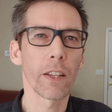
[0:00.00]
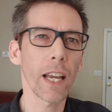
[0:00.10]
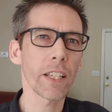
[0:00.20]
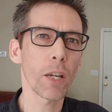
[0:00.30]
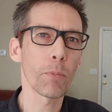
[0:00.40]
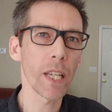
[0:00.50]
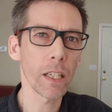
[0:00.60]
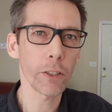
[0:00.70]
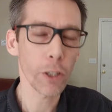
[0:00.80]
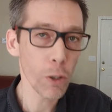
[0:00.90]
The idea
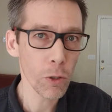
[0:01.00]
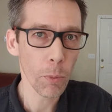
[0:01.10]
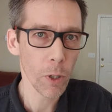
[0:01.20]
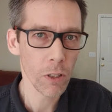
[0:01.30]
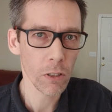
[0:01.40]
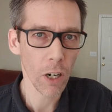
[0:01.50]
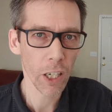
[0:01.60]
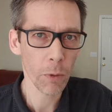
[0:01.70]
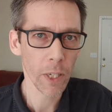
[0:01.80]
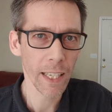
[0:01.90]
being to use a person's
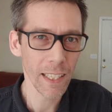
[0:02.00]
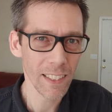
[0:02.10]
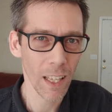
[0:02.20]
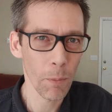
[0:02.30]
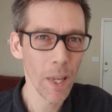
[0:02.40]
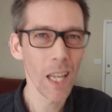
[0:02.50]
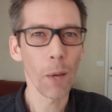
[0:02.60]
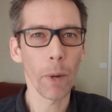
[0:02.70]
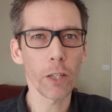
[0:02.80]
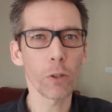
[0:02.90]
argument against them
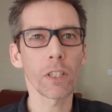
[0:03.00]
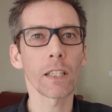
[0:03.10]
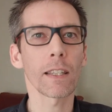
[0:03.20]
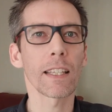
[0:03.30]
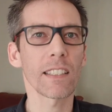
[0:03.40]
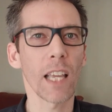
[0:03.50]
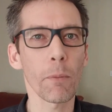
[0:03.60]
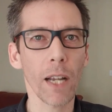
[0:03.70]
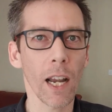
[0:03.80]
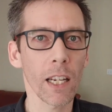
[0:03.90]
by using the
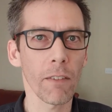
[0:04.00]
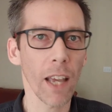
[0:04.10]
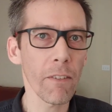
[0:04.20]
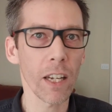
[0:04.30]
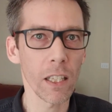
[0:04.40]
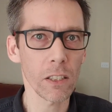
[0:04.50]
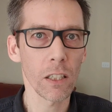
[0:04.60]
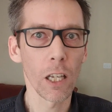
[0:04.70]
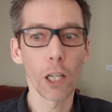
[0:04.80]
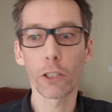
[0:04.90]
same kind of evidence
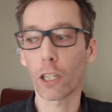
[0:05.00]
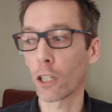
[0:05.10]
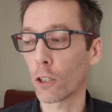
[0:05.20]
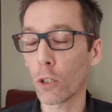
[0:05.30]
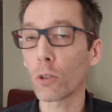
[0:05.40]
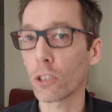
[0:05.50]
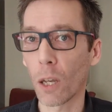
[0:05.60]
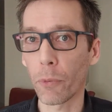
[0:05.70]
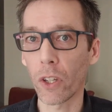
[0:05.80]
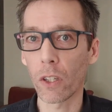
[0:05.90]
to conclude
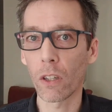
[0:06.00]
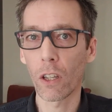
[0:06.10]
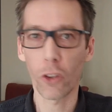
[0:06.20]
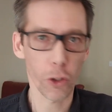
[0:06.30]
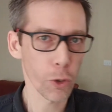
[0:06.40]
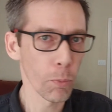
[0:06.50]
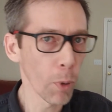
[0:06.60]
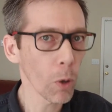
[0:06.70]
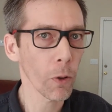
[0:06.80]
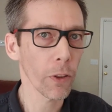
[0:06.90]
something that you
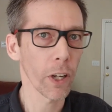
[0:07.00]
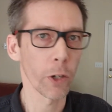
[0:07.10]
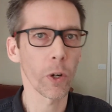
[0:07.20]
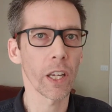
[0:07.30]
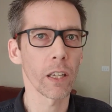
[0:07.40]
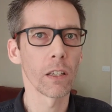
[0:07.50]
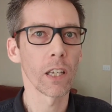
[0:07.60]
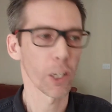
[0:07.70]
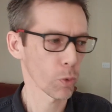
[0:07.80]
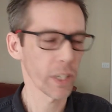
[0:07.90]
both agree
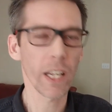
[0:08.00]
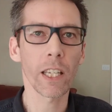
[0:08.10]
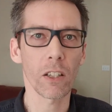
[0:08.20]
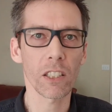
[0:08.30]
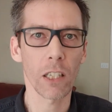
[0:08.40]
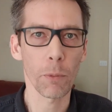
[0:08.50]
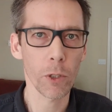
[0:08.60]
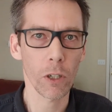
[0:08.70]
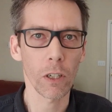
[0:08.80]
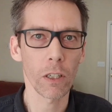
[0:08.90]
is ridiculous and
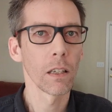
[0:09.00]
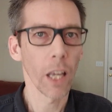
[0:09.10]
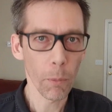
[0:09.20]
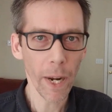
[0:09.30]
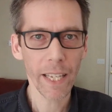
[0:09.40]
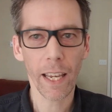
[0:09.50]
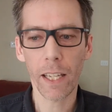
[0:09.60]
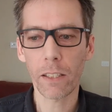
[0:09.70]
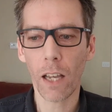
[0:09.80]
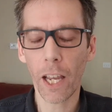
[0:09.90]
absurd. In my
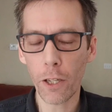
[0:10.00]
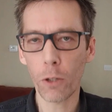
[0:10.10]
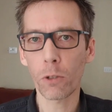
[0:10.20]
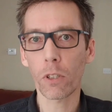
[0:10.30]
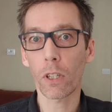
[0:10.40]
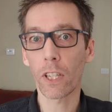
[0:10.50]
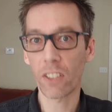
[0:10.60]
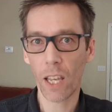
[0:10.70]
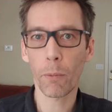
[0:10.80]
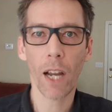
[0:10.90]
case, I used the
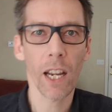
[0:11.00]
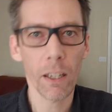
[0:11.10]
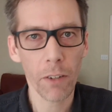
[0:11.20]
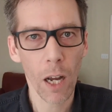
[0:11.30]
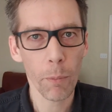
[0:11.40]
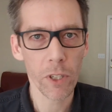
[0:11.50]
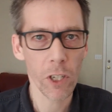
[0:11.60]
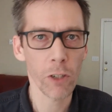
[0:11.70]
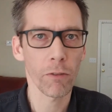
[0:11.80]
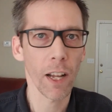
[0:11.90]
same kind of
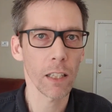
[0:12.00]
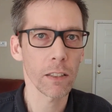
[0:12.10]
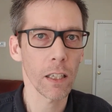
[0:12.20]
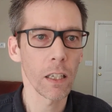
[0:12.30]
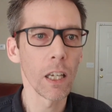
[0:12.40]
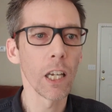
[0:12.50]
composition fallacy